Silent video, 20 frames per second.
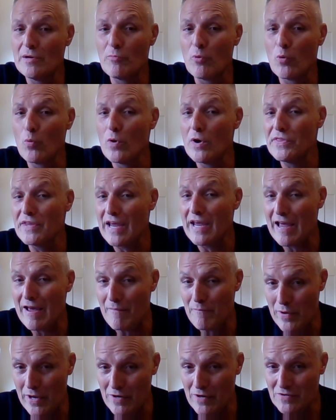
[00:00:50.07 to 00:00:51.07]
number one, they
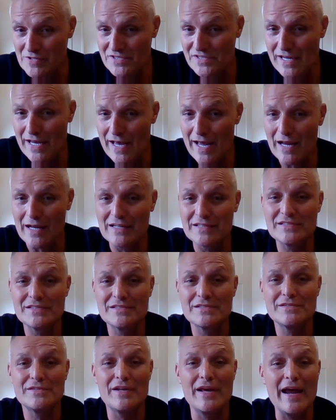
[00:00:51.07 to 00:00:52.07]
have better
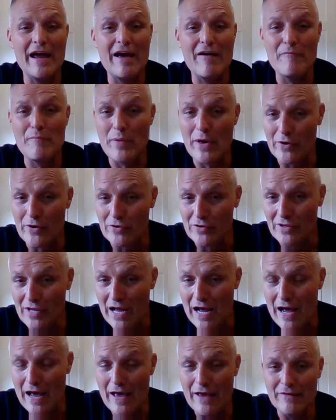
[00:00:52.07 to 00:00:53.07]
sex, they have better
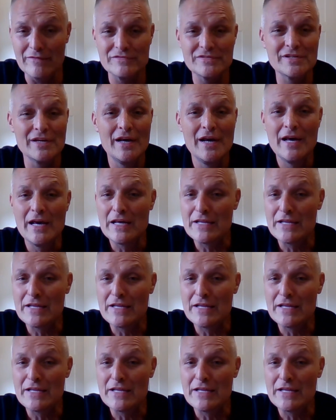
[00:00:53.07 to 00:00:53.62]
lives,